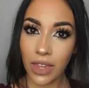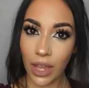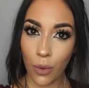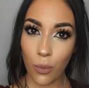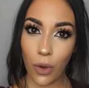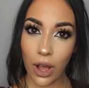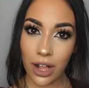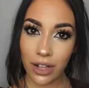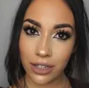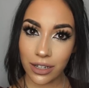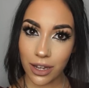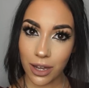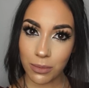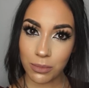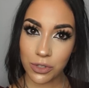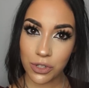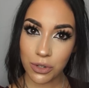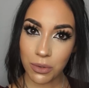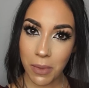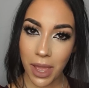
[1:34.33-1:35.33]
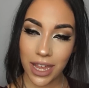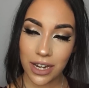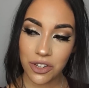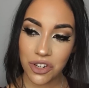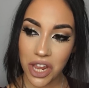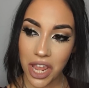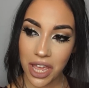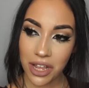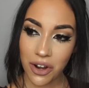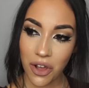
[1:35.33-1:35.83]
welcome to my
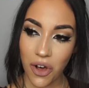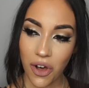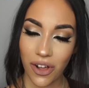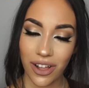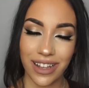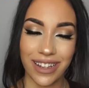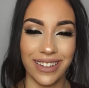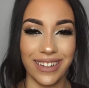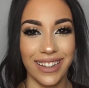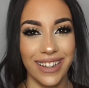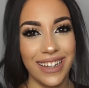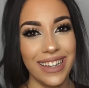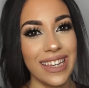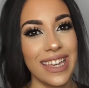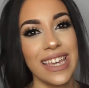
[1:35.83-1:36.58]
channel.